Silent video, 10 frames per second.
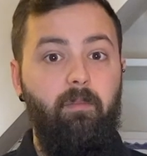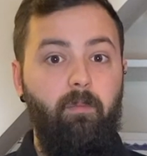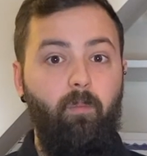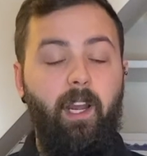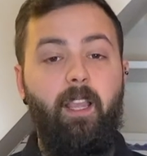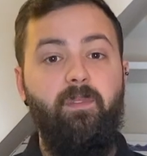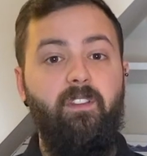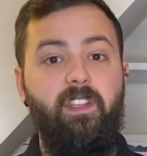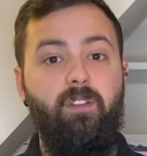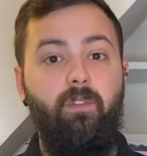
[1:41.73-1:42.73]
when it comes to
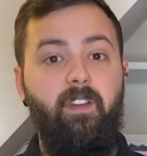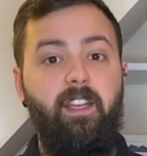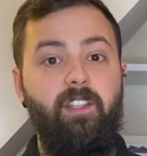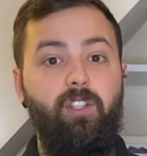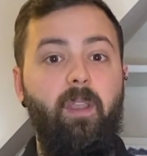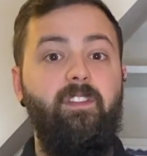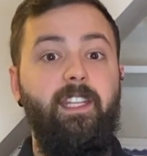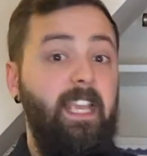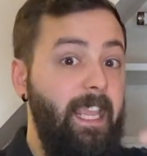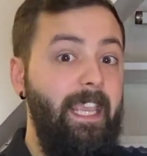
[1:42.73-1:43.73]
physical fitness, you have
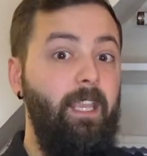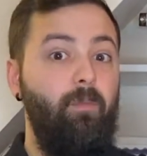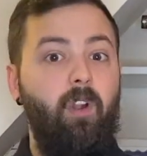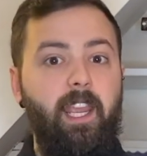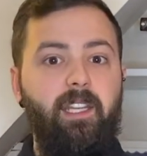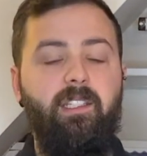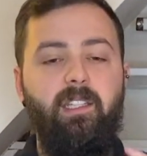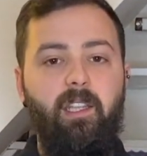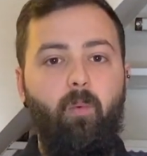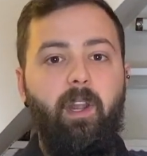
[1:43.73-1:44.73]
to eat right.
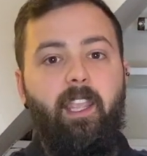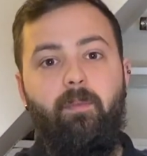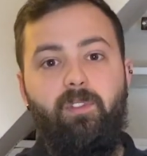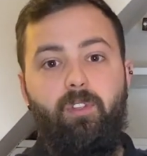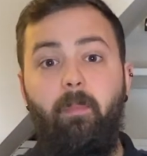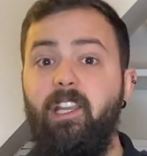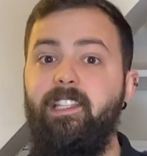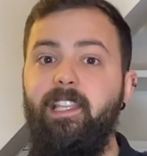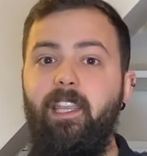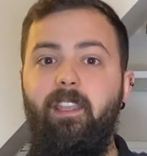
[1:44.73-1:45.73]
When it comes to
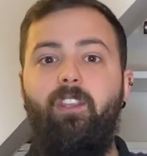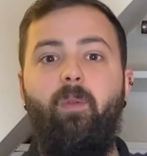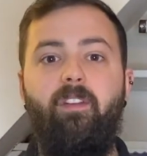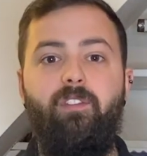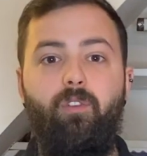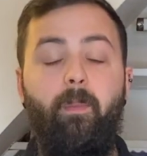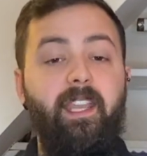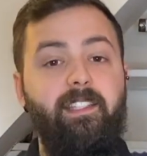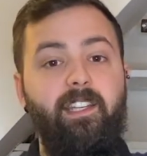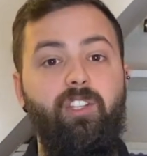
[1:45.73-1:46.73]
mindset, you have to pay
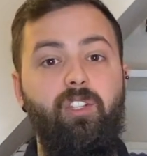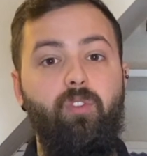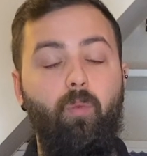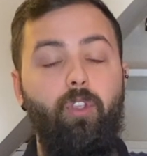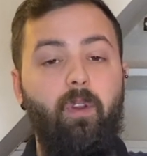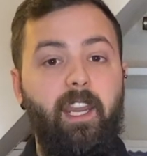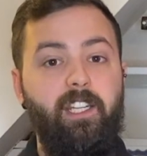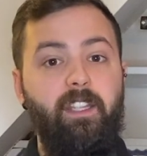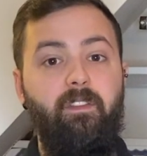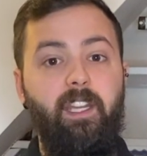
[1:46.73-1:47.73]
attention to what you're
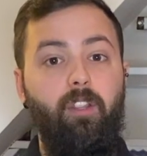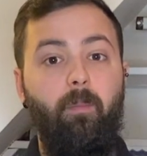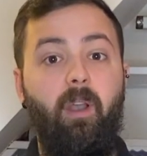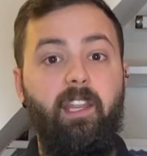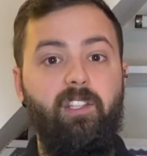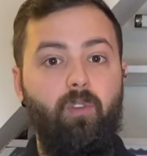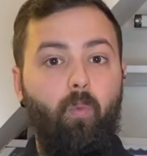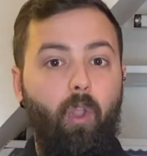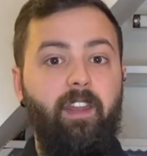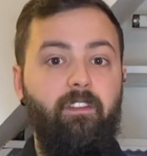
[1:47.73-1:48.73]
actually feeding your mind. So
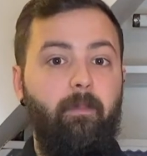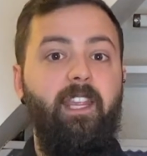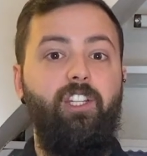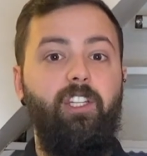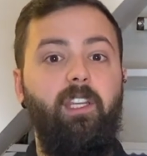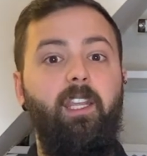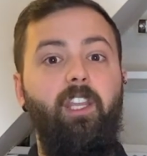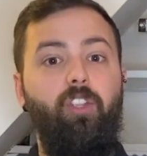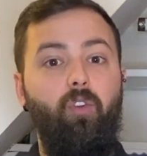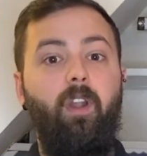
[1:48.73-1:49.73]
what information
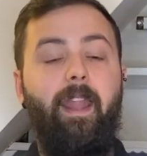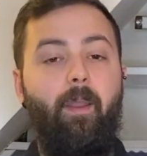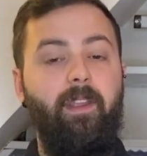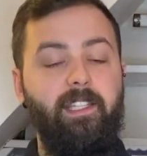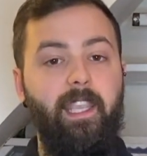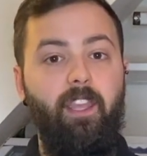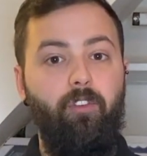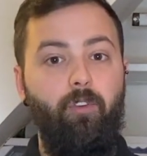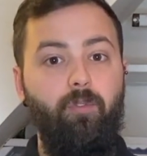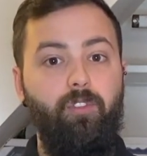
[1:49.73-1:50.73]
you're allowing to get
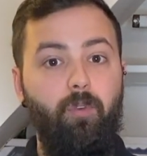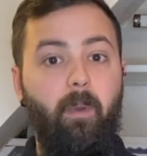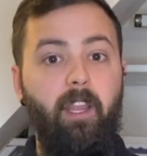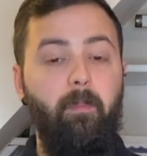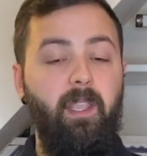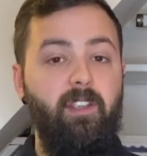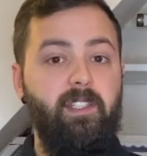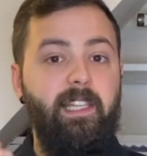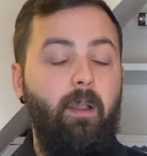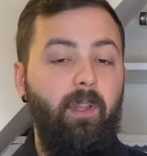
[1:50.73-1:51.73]
through to your mind, because
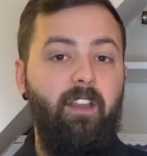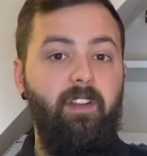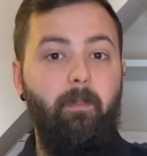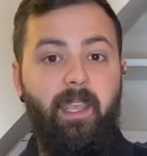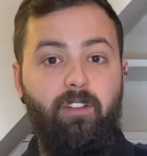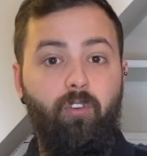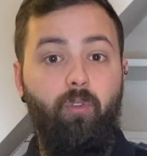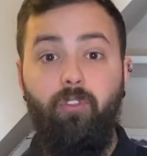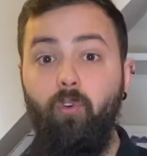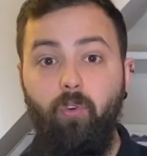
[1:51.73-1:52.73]
that will have an impact on your
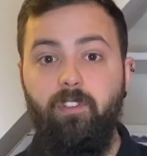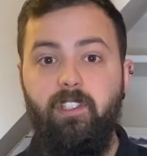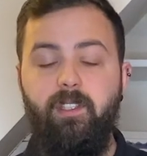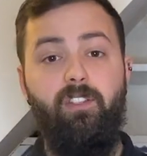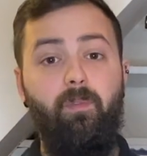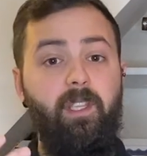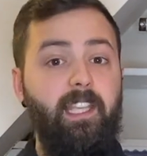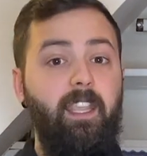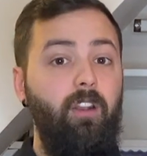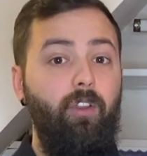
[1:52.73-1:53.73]
thoughts. So if we
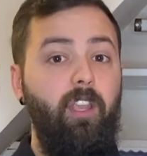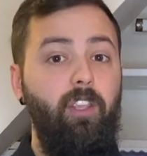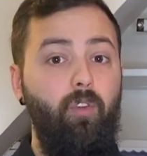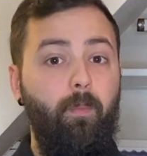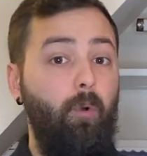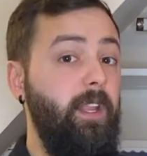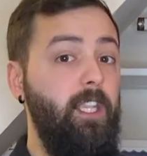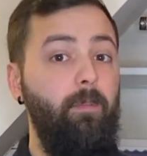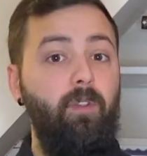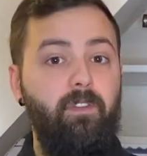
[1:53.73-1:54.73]
take a look at your morning
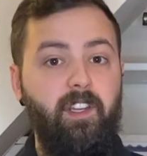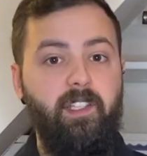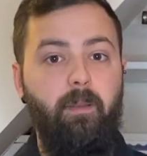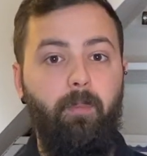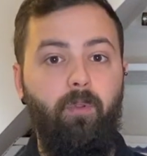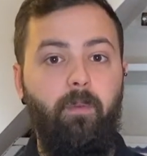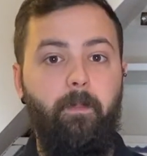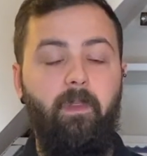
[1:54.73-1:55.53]
commute, for example,